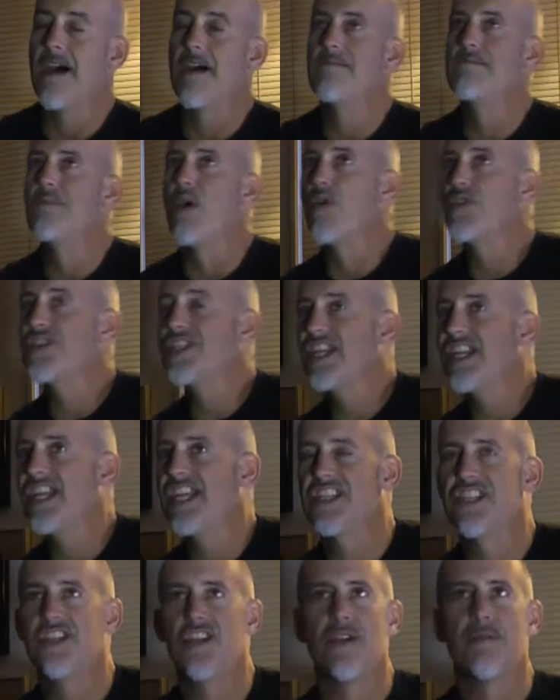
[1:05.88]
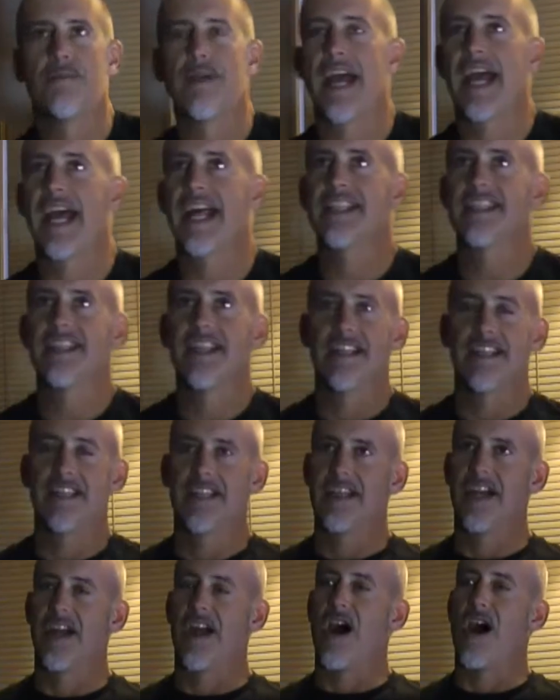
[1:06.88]
most of these new bands,
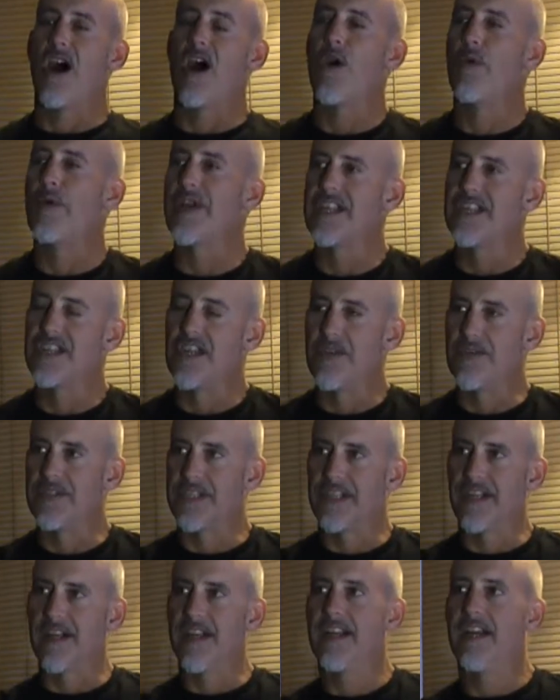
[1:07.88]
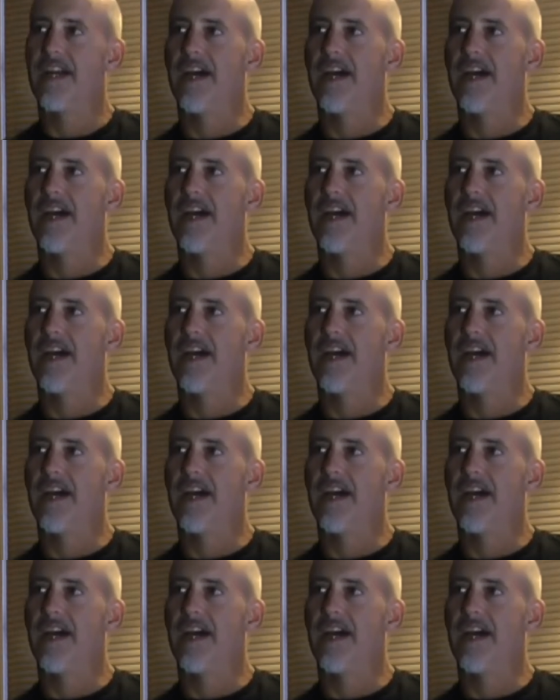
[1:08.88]
you're always using